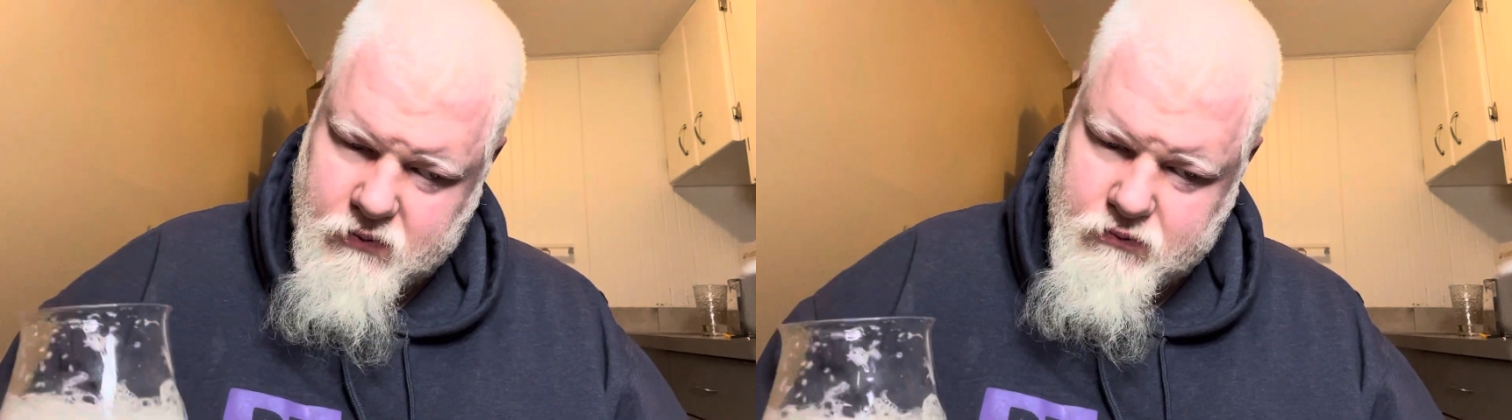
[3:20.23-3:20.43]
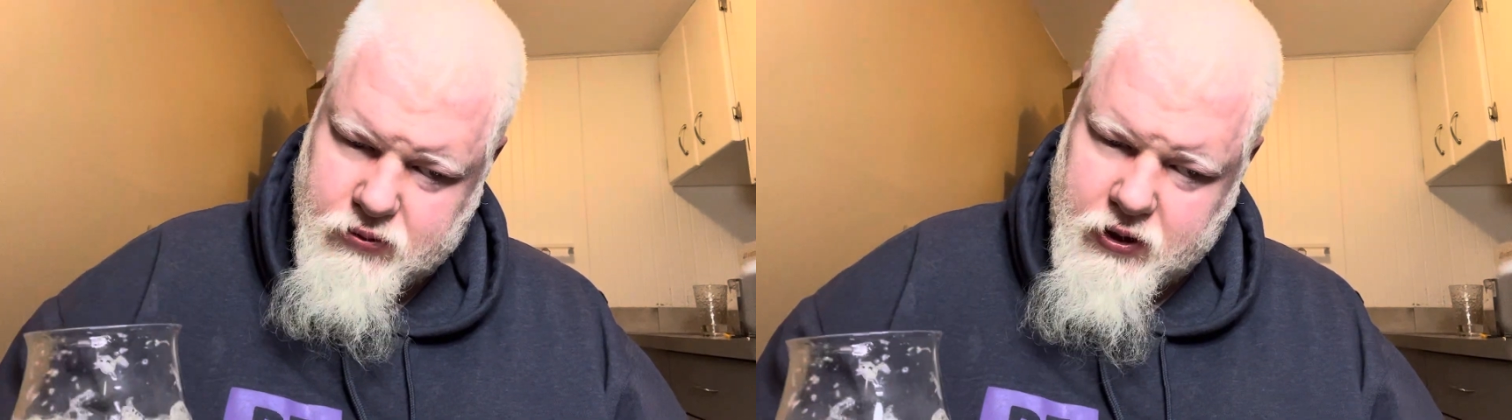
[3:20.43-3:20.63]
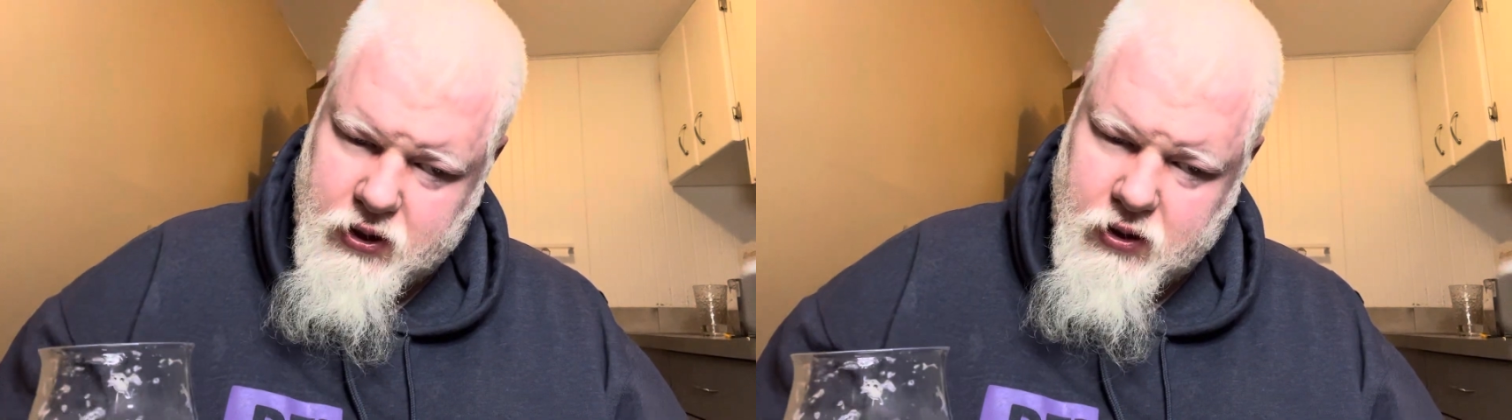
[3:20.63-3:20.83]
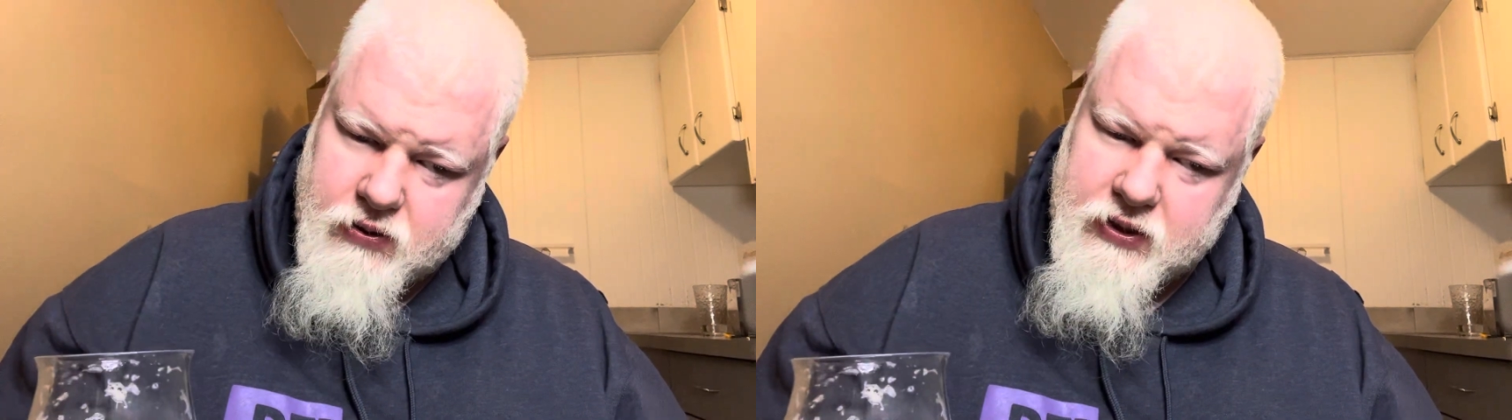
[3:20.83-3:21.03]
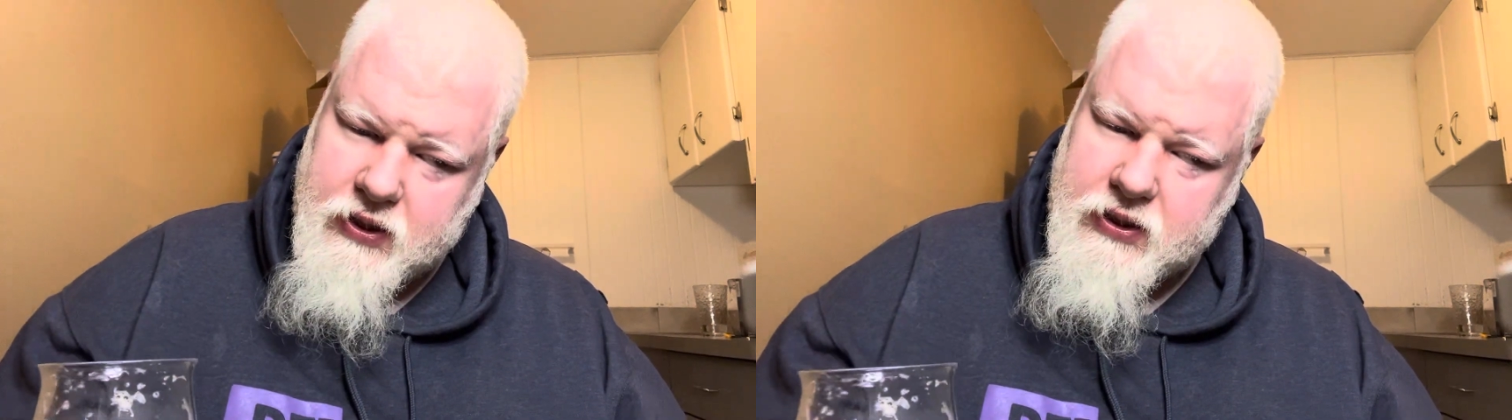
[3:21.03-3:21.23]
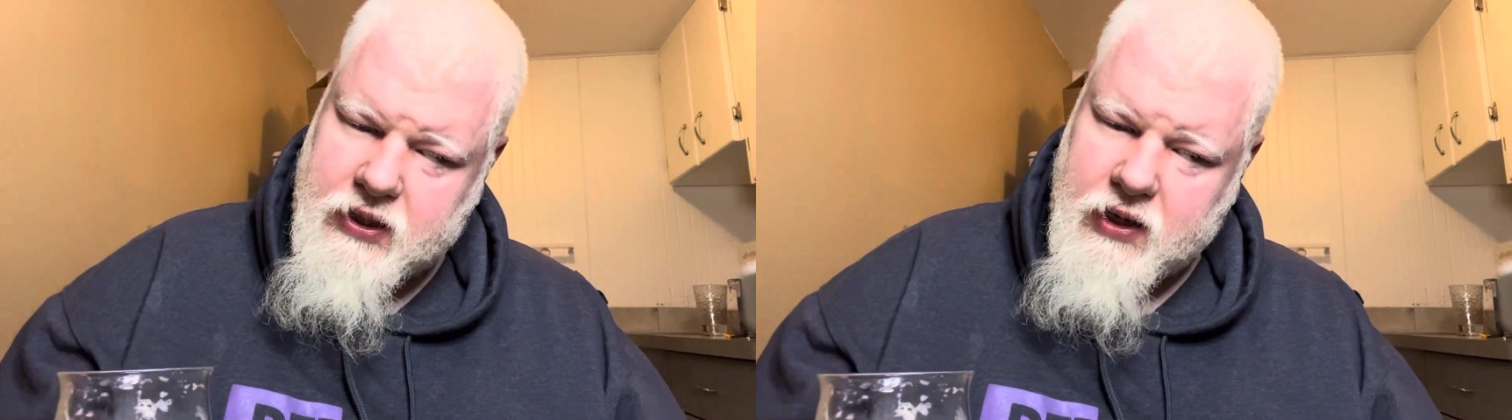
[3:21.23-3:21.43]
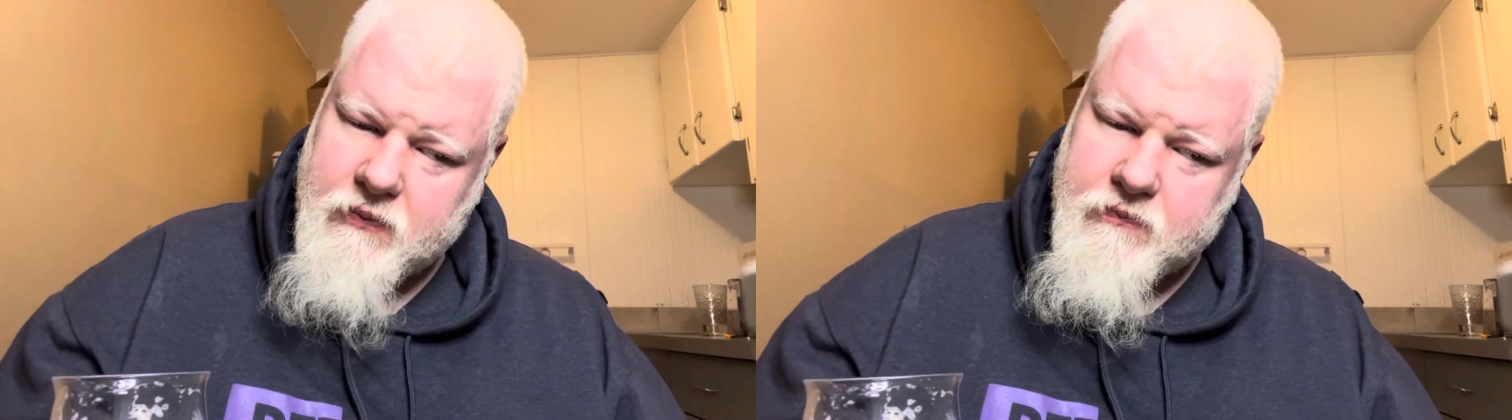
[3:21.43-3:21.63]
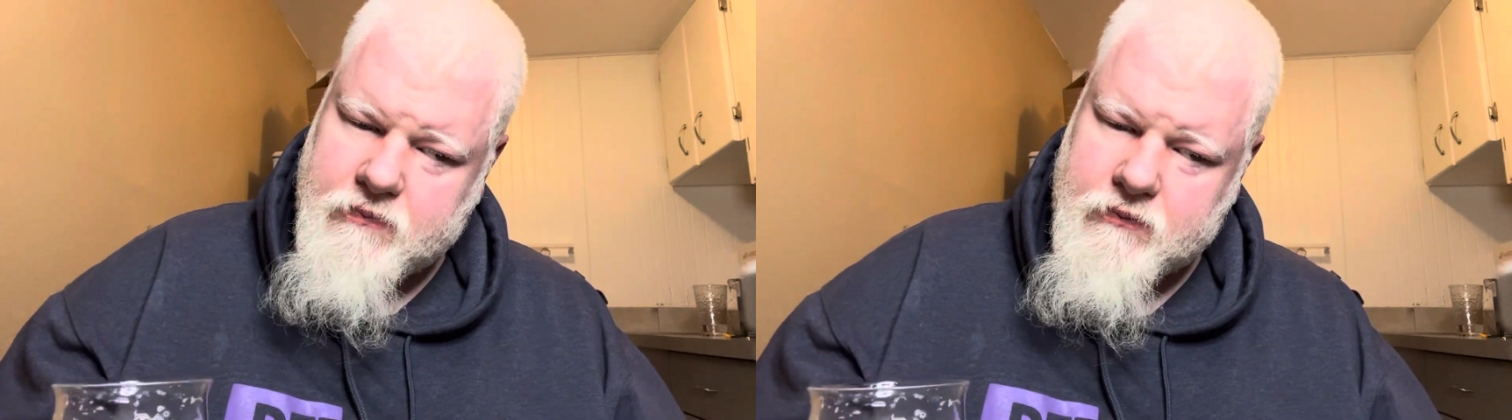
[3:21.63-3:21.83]
Pretty close to the same.
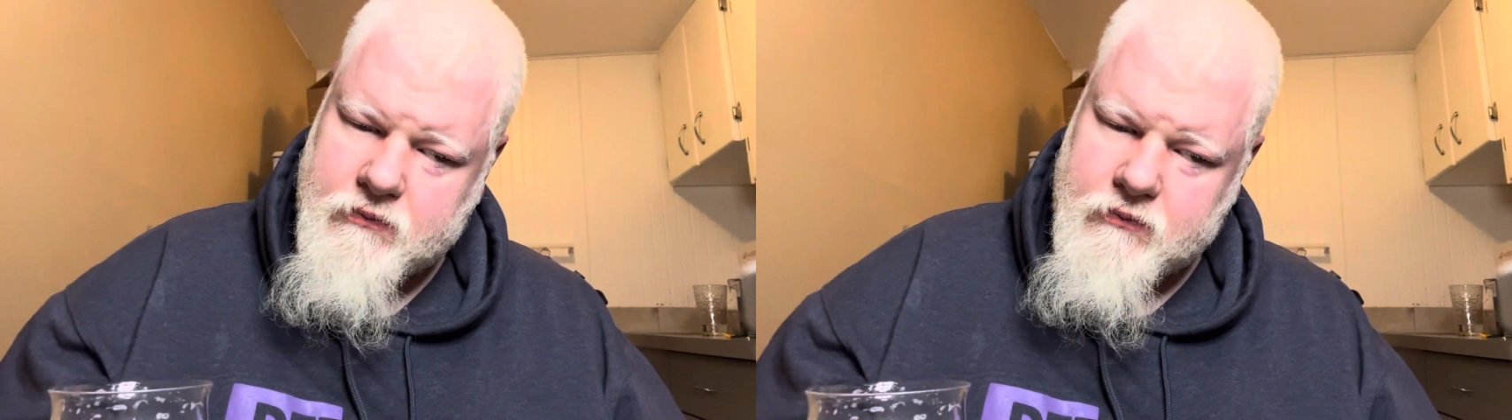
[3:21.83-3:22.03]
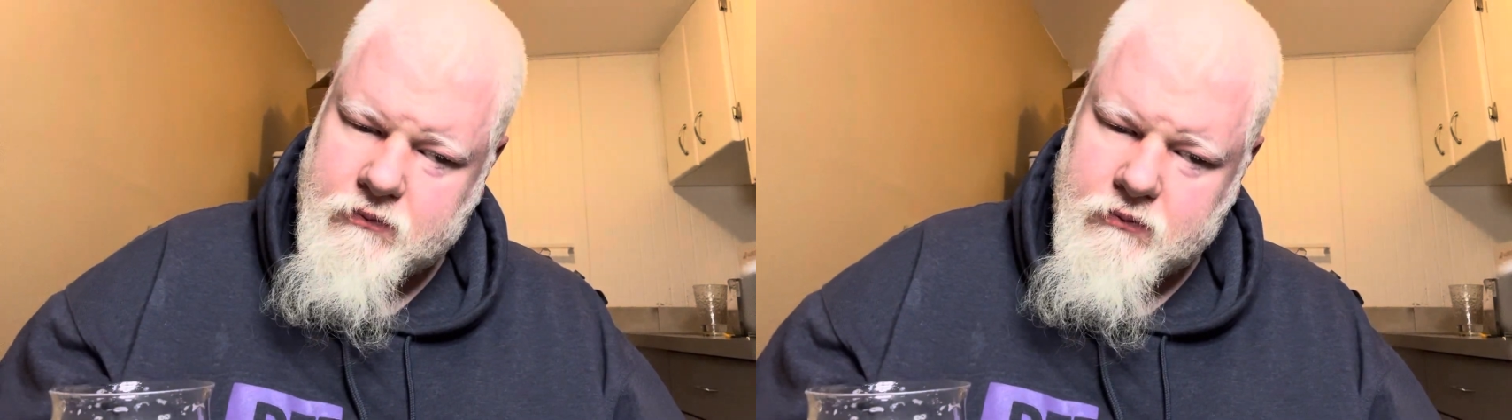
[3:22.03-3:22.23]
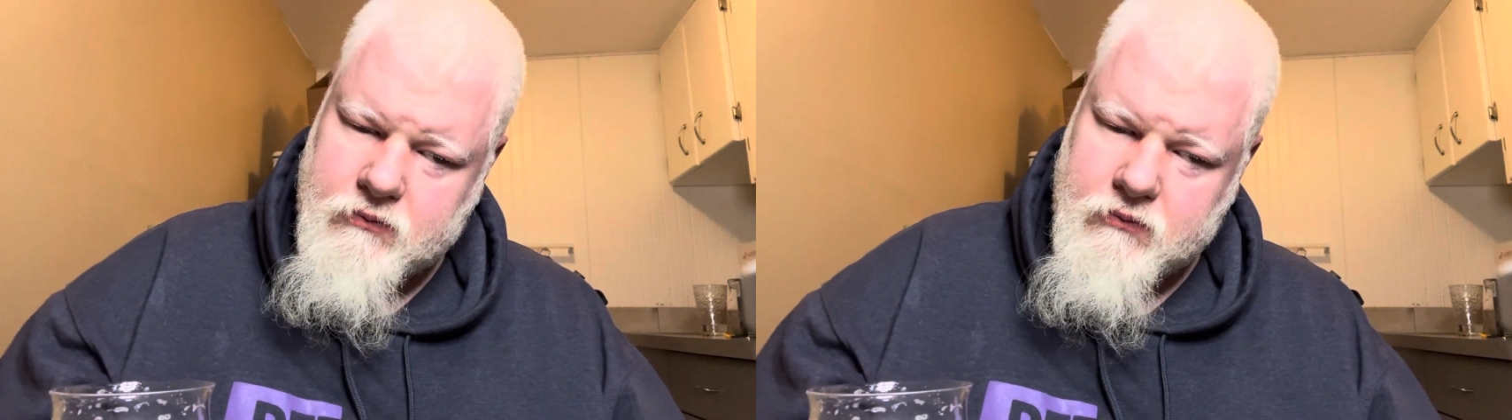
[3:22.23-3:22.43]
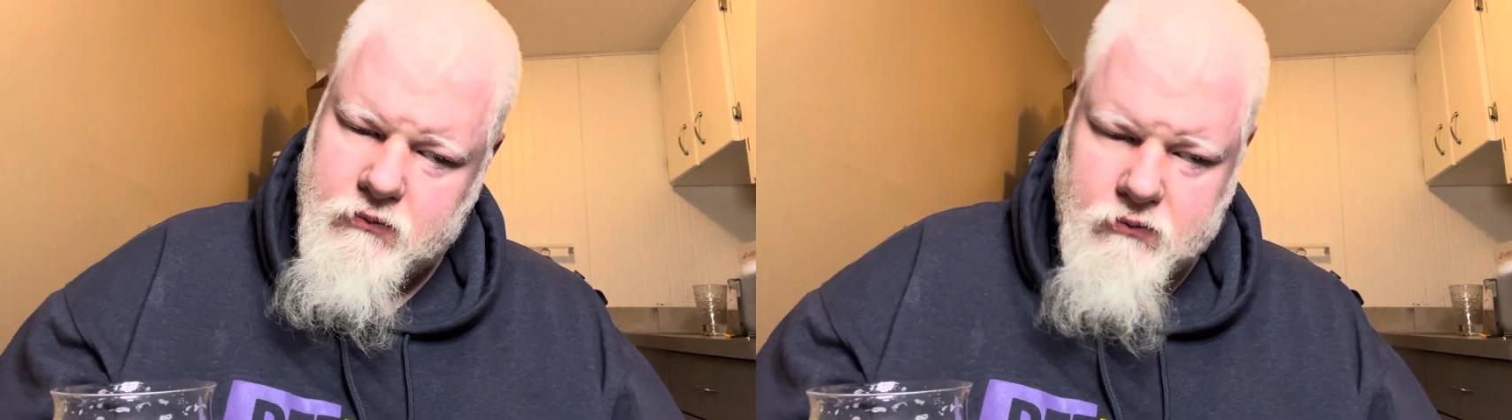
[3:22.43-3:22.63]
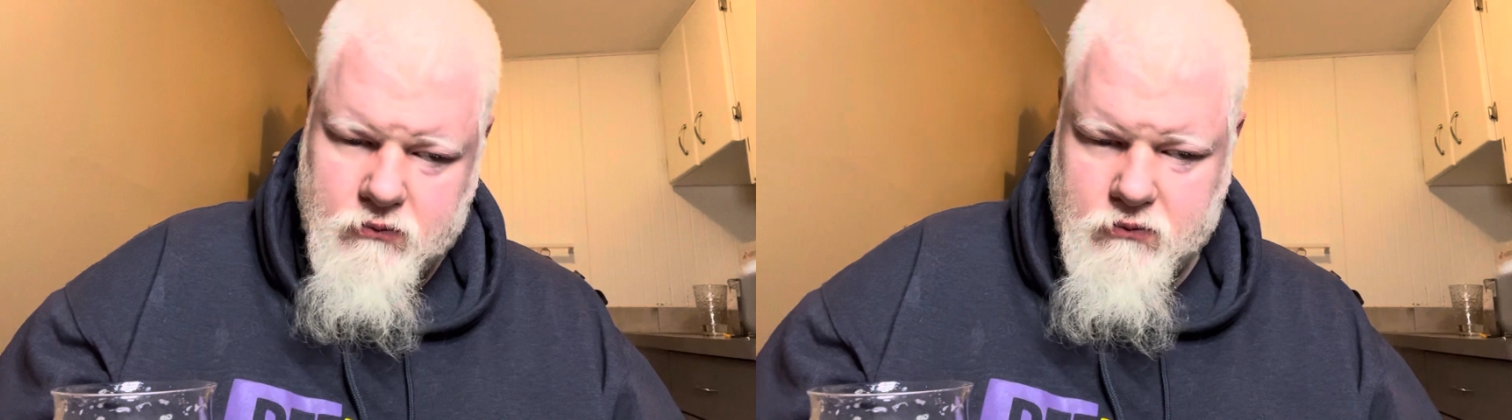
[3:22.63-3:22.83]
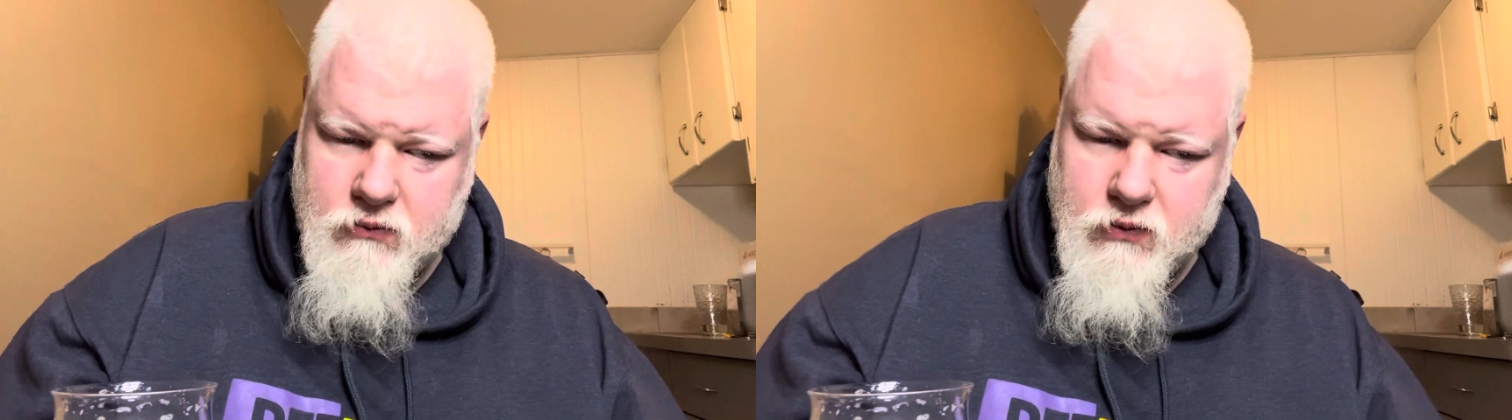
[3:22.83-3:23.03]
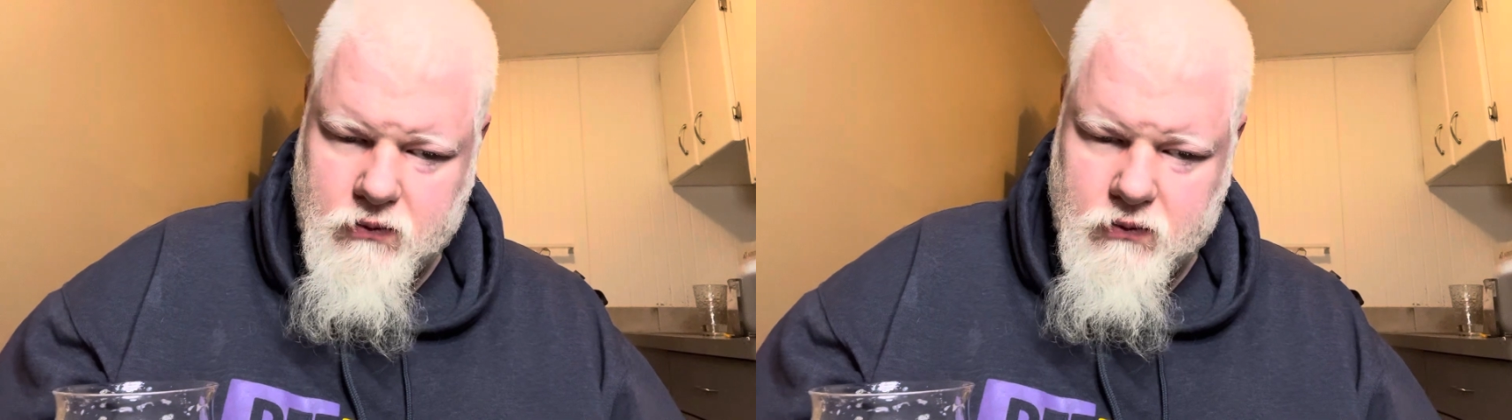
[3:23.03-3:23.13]
It